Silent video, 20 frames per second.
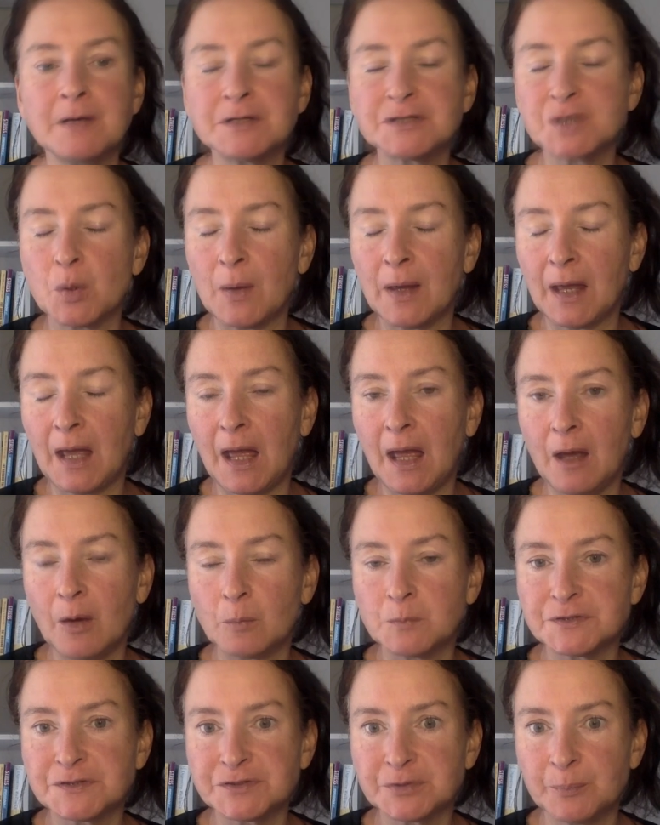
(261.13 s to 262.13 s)
so it
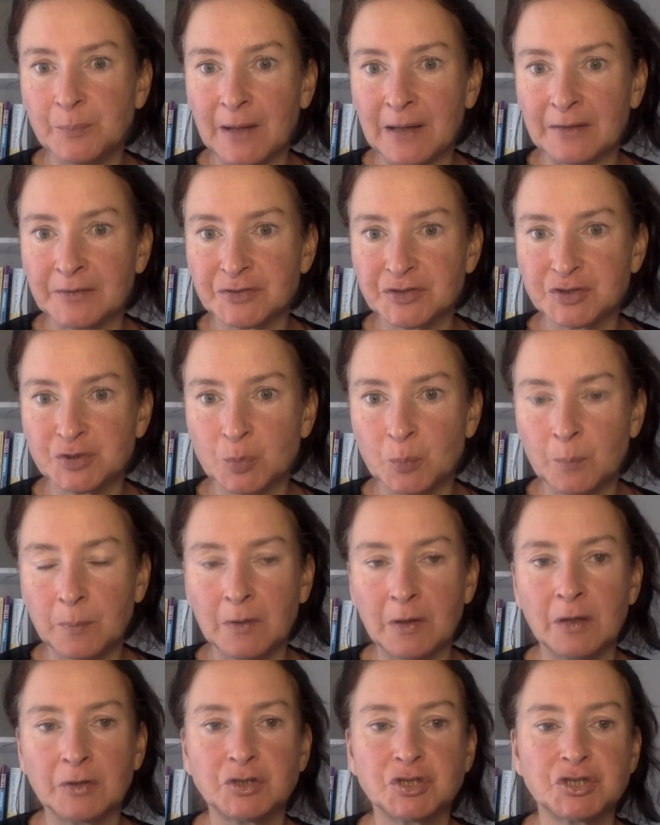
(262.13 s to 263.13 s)
helps to balance your
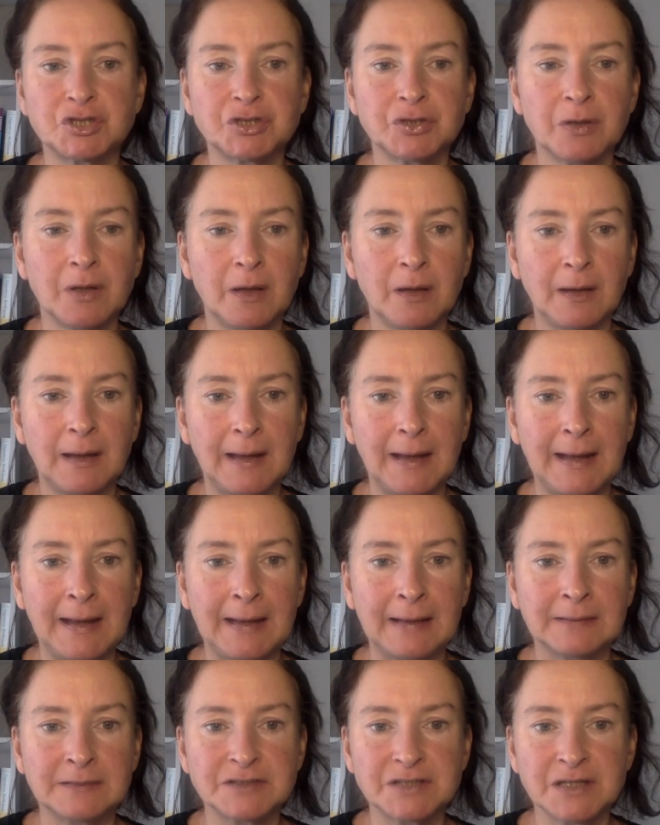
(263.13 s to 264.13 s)
blood sugar
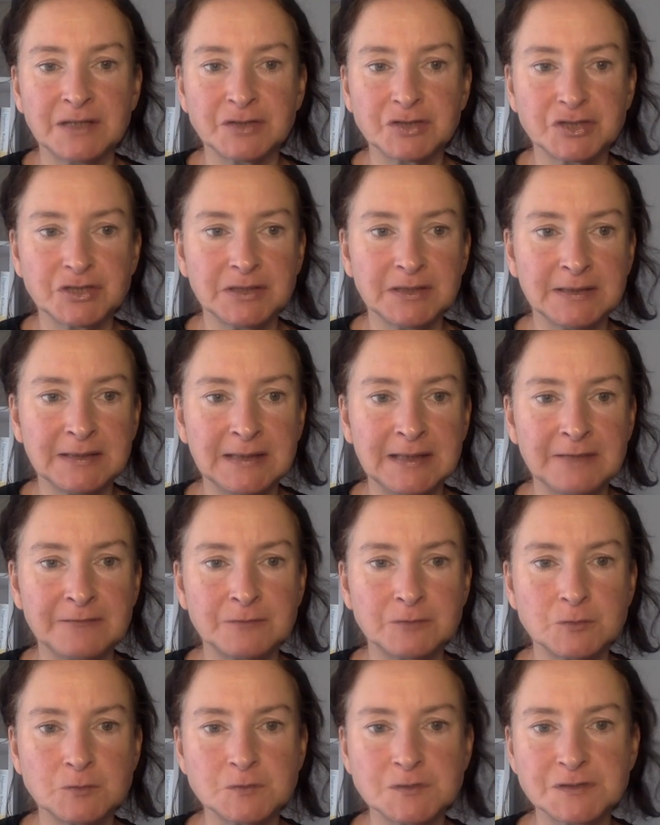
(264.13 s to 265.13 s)
and insulin
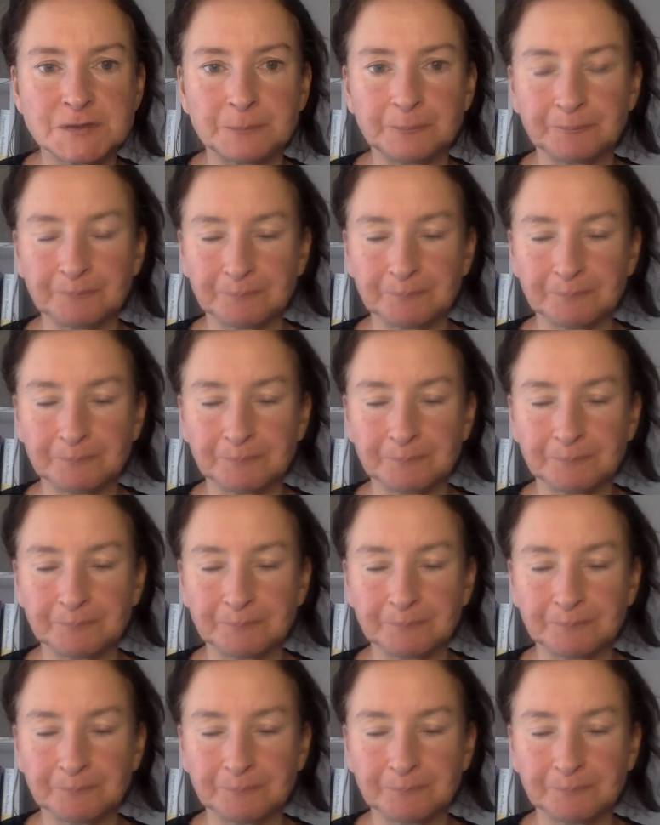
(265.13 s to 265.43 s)
levels,